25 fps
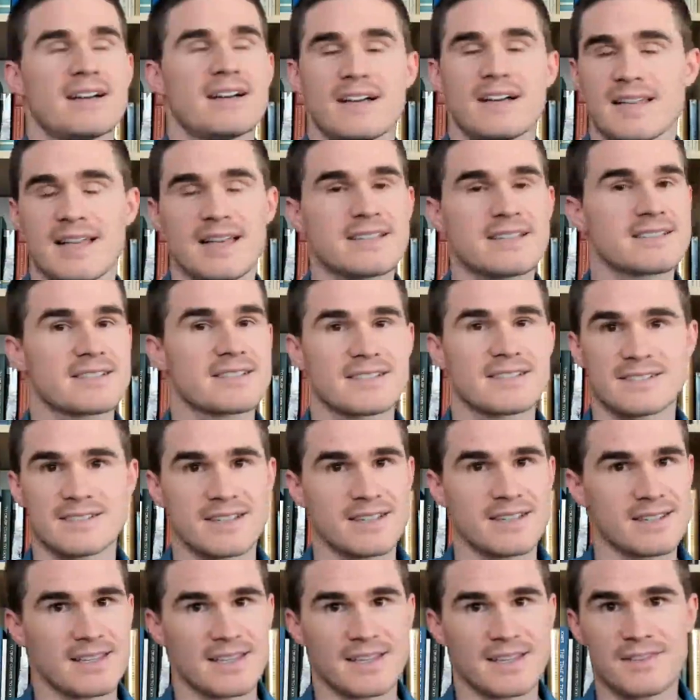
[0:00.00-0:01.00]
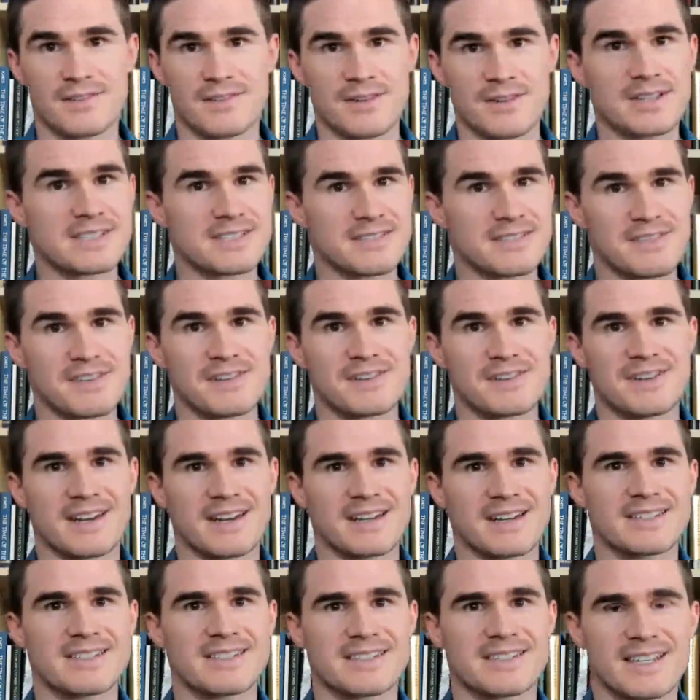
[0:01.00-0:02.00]
Alaska is not like the rest of the
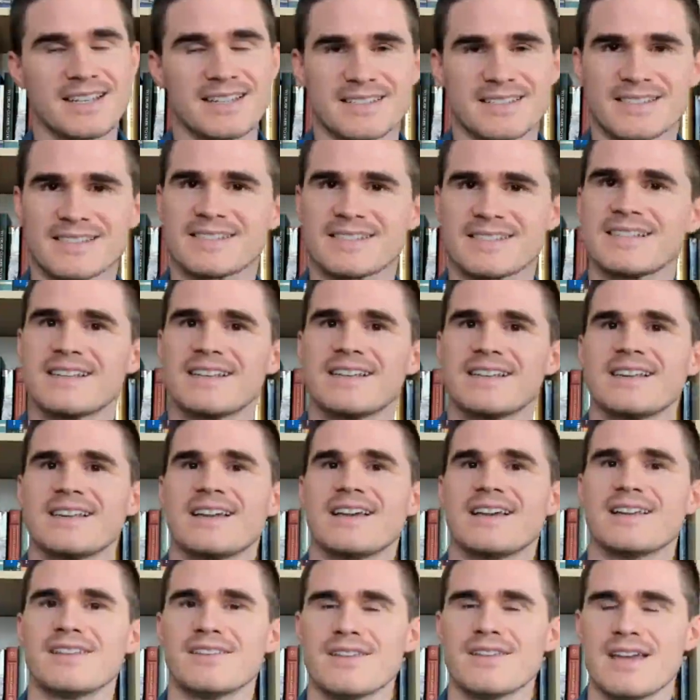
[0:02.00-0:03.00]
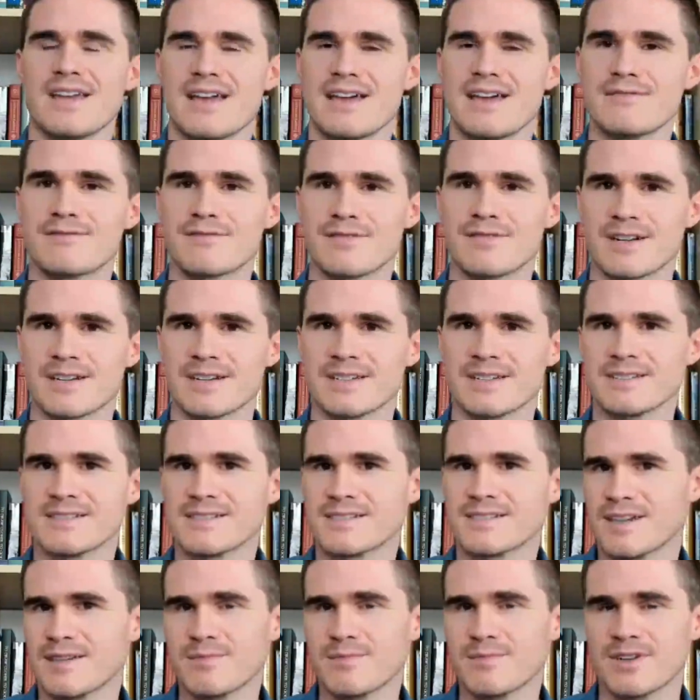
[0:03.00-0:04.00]
United States, and every
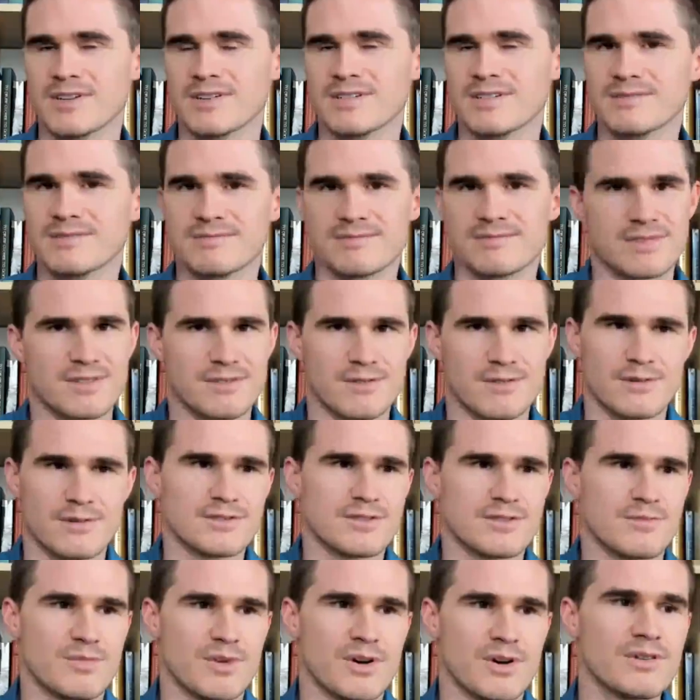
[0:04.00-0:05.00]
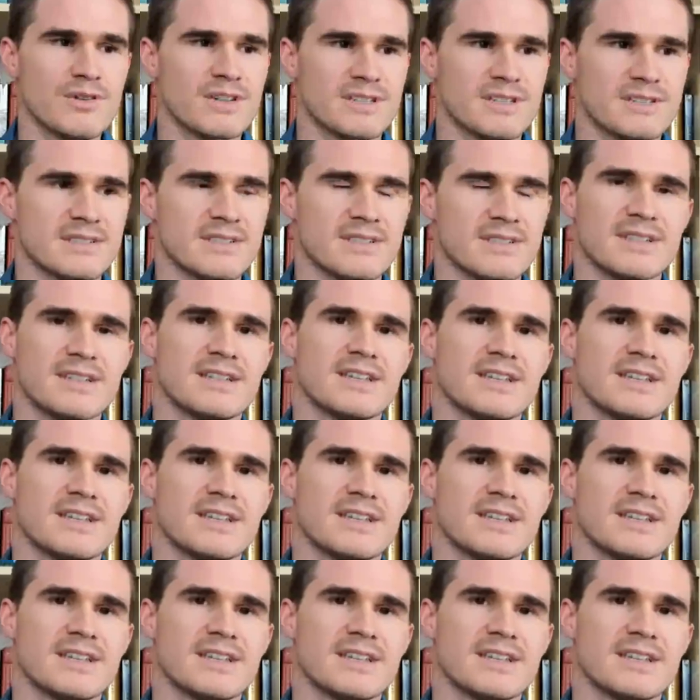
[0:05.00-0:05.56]
summer the roads are broken.